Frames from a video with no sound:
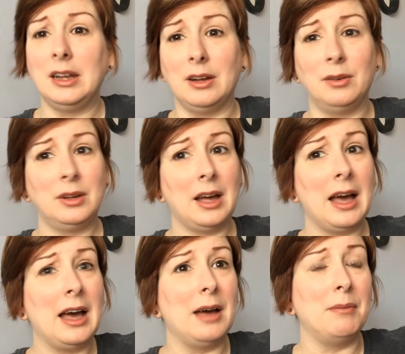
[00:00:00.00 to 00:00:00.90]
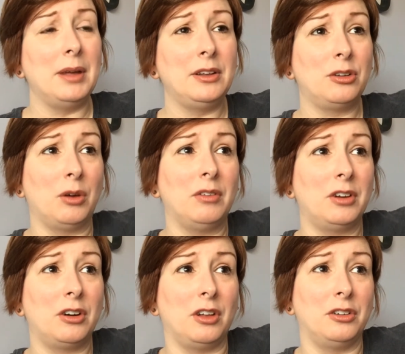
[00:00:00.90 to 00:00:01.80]
you know. Um, and they're
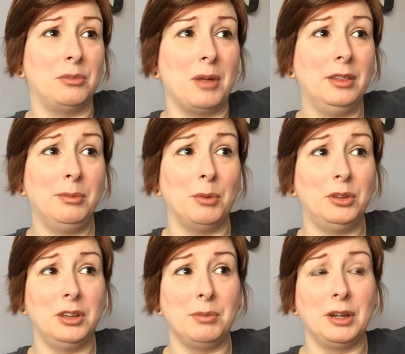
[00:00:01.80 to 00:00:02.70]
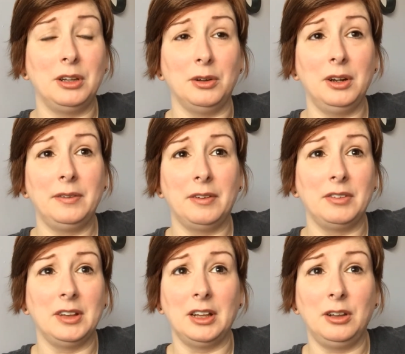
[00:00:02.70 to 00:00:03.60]
$1,200 a month. Most of them include it,
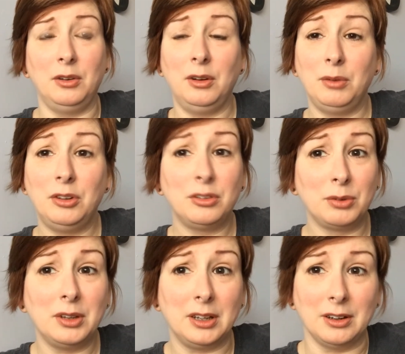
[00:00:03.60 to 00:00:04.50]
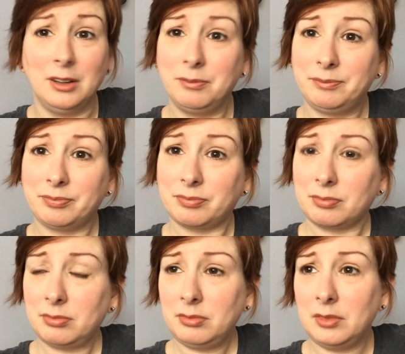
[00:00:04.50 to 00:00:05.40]
everything included, which is really good
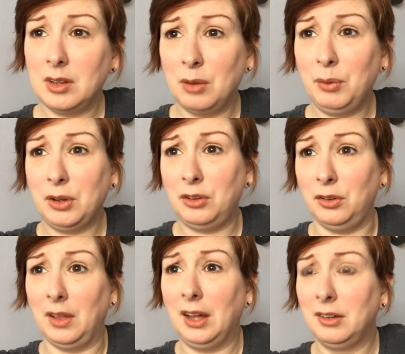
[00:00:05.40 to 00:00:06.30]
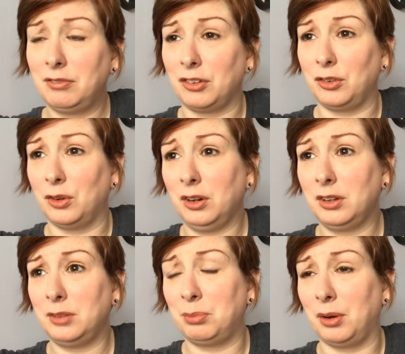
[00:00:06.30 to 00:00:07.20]
we could do that for sure
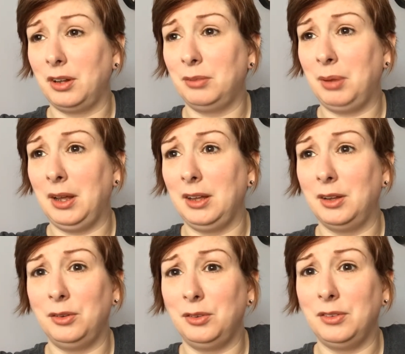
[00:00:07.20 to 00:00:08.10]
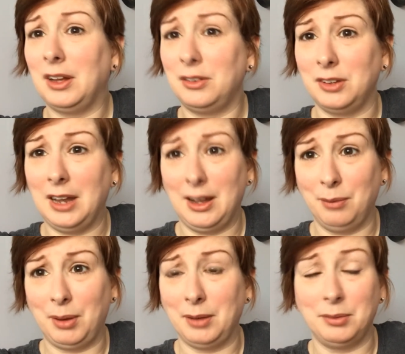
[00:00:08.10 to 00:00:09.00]
because Brian's paying close to a thousand
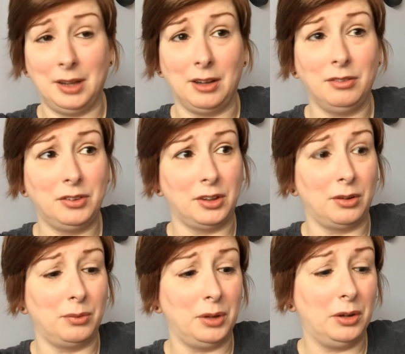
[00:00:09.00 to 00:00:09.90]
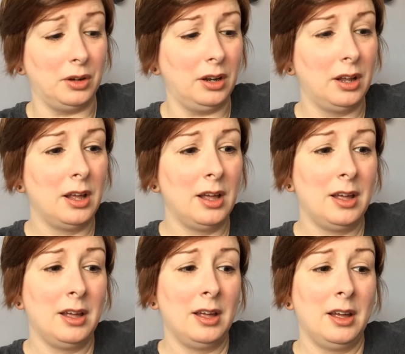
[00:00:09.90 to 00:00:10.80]
now by himself, so we could.
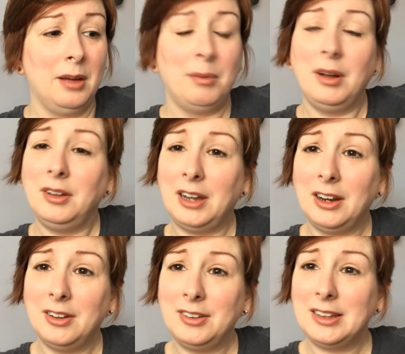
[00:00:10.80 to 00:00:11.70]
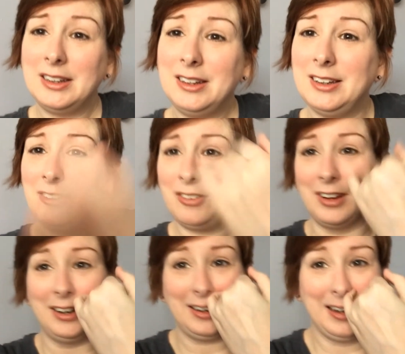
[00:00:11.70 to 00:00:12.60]
But Ontario is a little
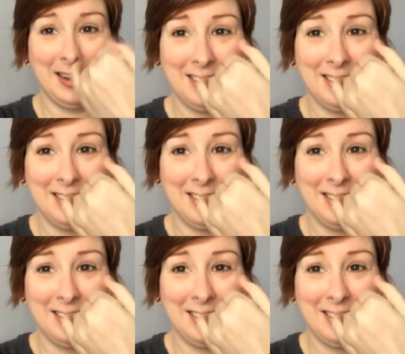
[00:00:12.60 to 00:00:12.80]
different.